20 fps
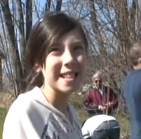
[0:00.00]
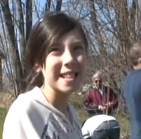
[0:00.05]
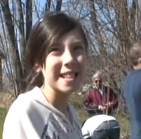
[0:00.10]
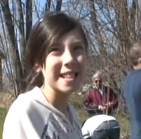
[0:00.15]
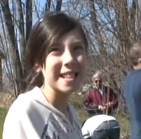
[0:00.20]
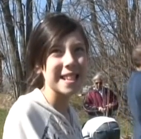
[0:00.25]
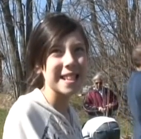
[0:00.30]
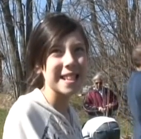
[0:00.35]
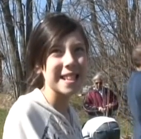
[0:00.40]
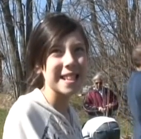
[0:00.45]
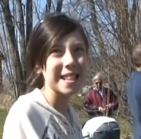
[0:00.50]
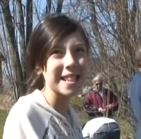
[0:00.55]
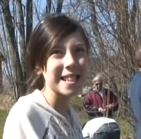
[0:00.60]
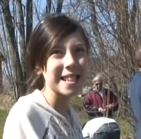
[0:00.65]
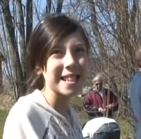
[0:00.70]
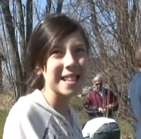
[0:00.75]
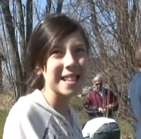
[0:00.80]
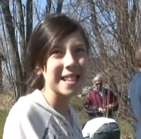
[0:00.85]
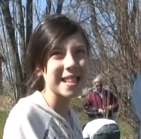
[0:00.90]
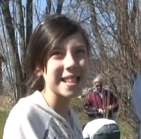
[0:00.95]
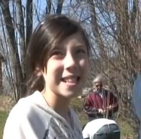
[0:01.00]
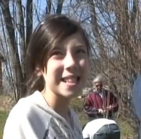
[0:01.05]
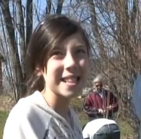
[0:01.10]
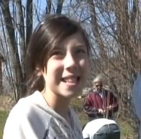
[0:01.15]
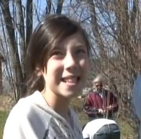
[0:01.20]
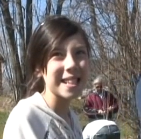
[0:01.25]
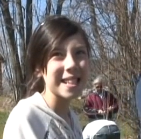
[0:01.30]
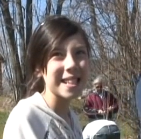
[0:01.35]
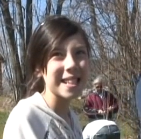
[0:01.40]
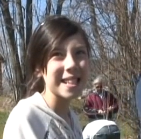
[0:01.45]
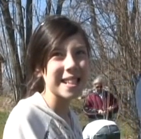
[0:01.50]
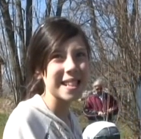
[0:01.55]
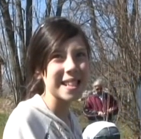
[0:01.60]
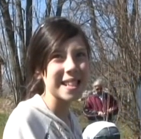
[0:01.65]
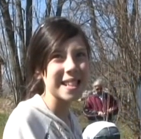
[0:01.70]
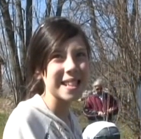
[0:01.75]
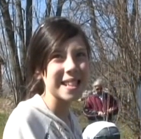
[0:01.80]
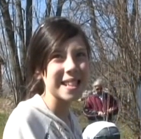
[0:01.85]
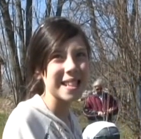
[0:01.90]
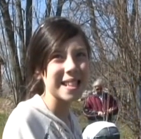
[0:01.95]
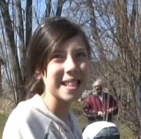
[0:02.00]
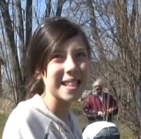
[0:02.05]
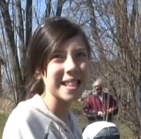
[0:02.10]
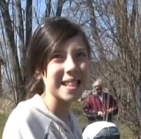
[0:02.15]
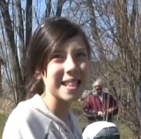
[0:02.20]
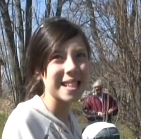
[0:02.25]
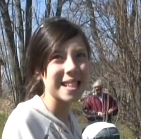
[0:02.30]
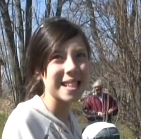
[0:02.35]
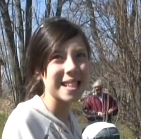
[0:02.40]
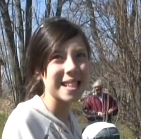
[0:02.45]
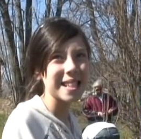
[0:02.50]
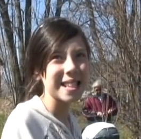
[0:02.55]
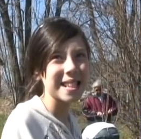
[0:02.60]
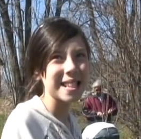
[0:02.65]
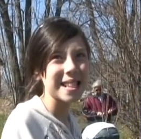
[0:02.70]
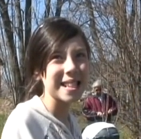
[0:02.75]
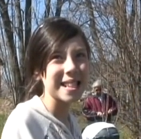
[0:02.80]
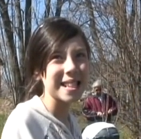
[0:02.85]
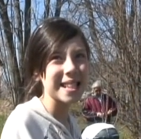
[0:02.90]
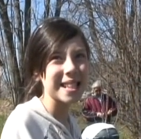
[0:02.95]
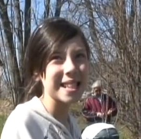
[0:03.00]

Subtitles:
[no speech]